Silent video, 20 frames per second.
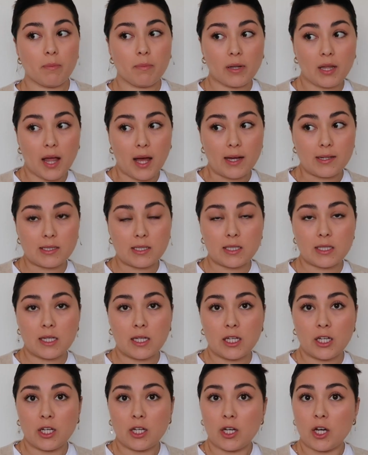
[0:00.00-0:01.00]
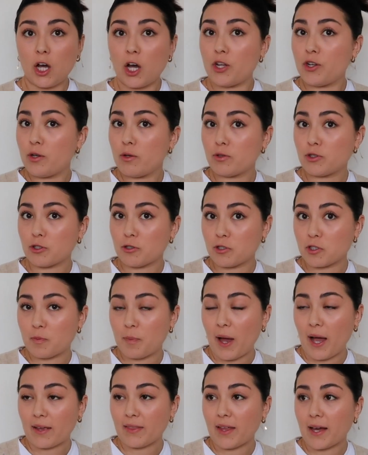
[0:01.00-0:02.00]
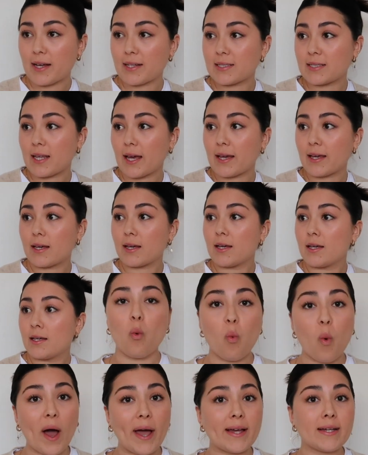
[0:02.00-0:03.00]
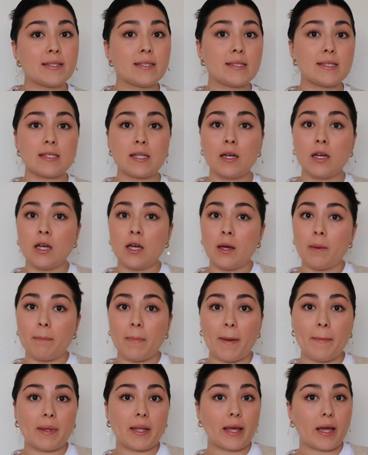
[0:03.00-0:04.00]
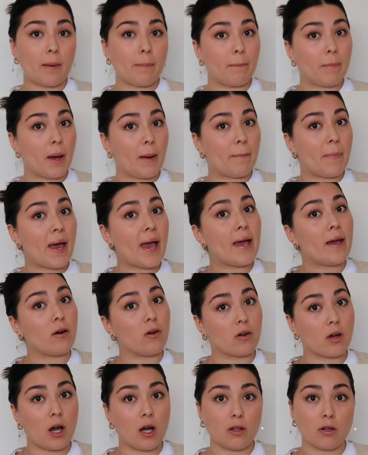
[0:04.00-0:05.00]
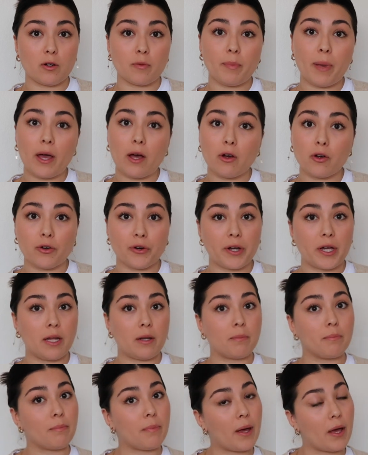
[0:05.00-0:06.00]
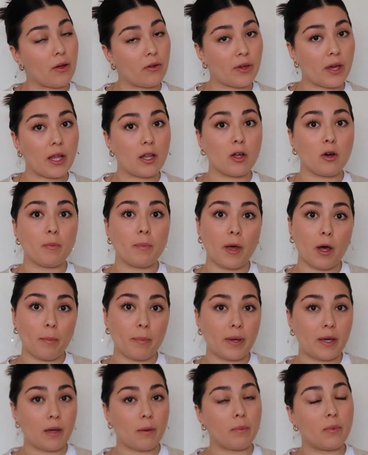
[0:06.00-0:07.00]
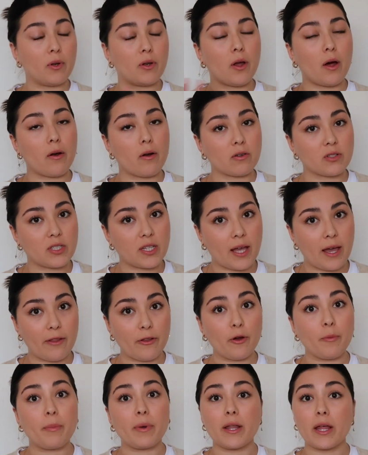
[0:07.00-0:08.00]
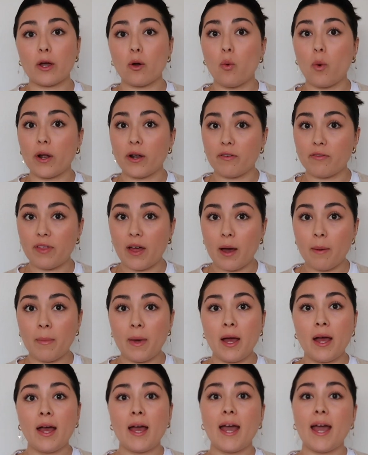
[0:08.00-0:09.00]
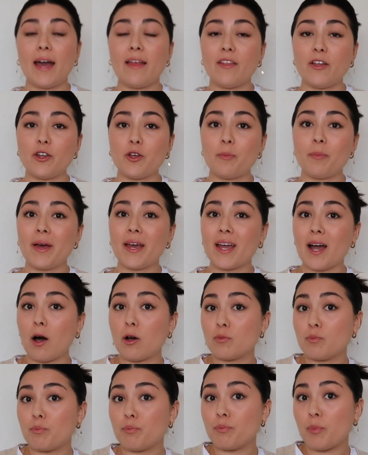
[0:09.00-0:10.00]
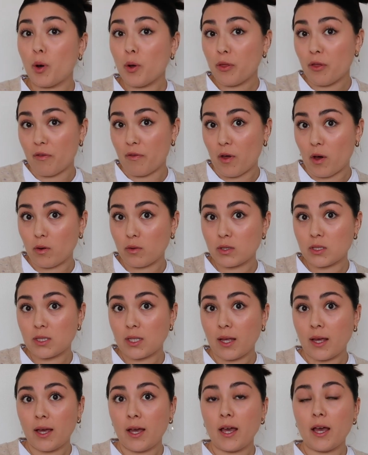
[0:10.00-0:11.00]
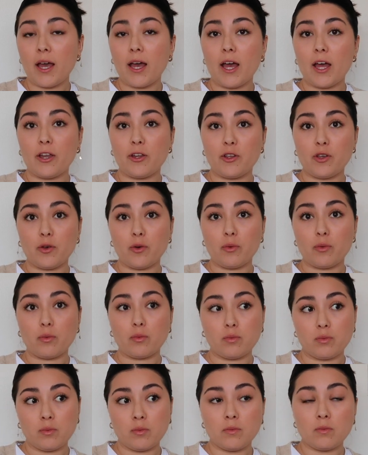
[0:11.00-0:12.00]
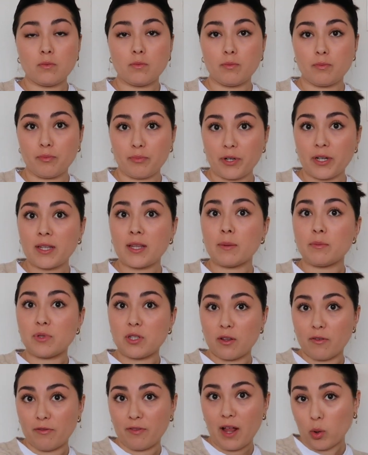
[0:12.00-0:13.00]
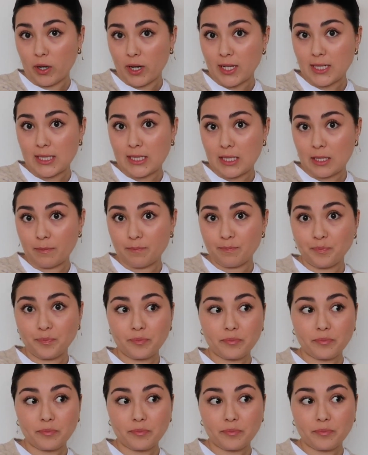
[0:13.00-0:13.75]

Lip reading: plus a neutrals pack that has like whites, maybe like a pale color, pale green, pale yellow, pale pink, not all together, but like one of them. And then you pick out both of those and you bring them to the florist